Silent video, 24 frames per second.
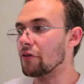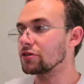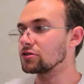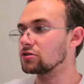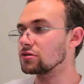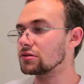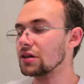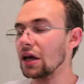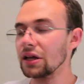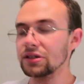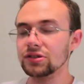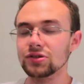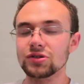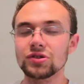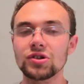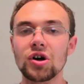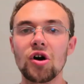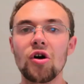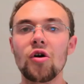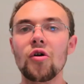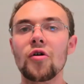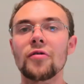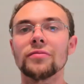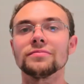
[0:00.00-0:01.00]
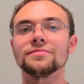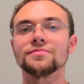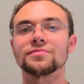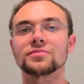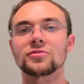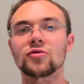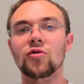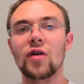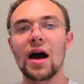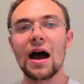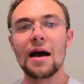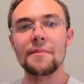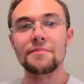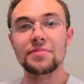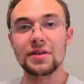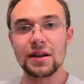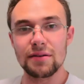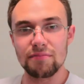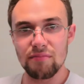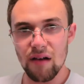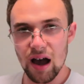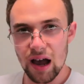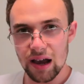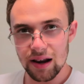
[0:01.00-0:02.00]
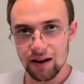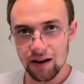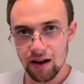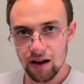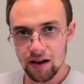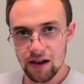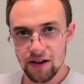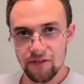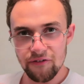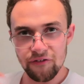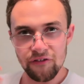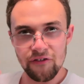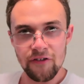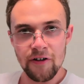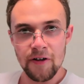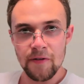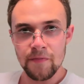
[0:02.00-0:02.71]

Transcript: to get to know what happened in my life